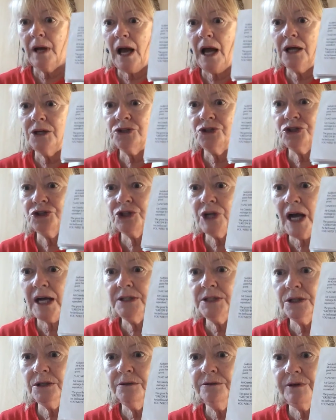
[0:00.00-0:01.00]
a
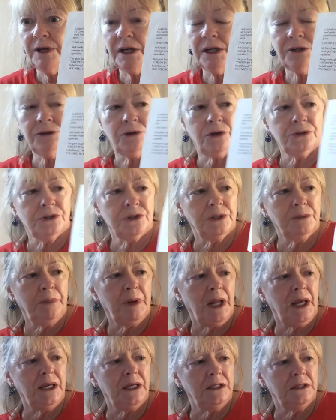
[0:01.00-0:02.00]
shadow fell across the
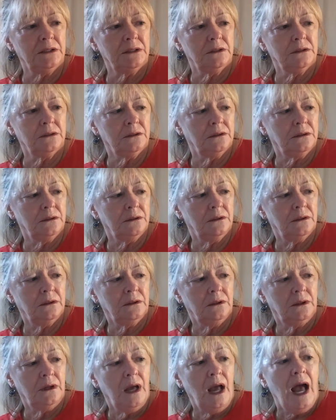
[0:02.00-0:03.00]
plate.
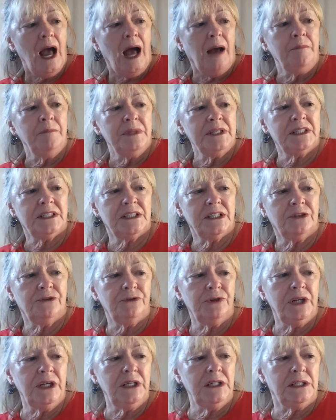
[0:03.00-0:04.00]
And Mr.
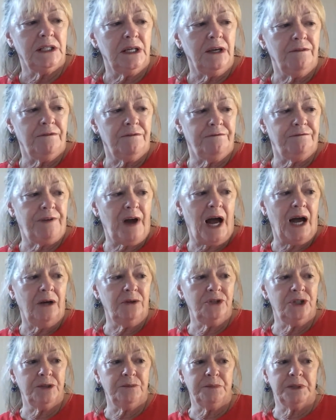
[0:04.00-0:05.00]
Greedy
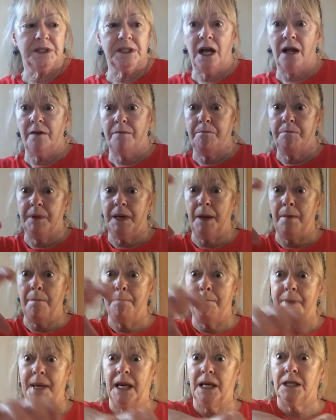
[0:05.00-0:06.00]
found himself being
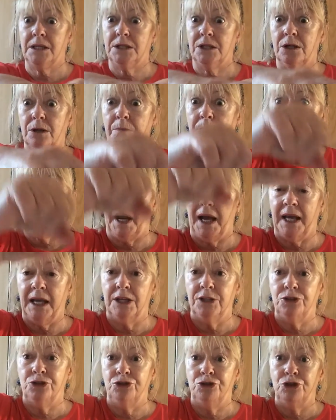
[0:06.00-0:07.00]
picked up by a
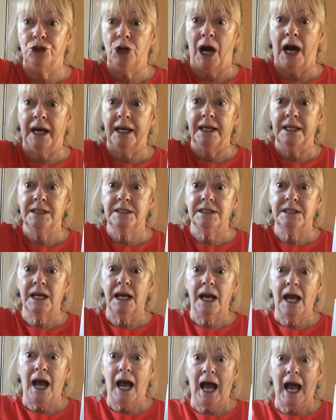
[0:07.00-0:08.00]
giant
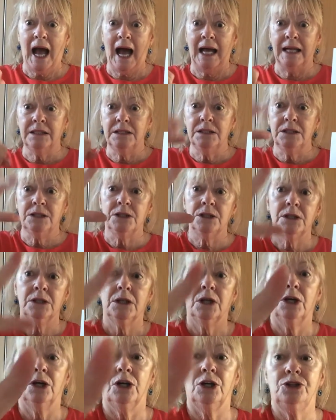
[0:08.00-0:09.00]
hand.
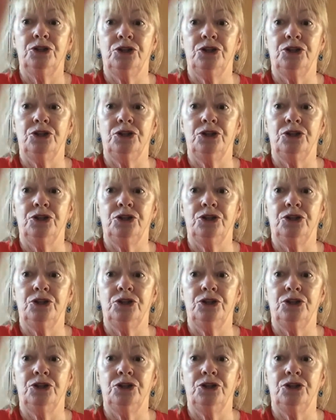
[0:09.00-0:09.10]
A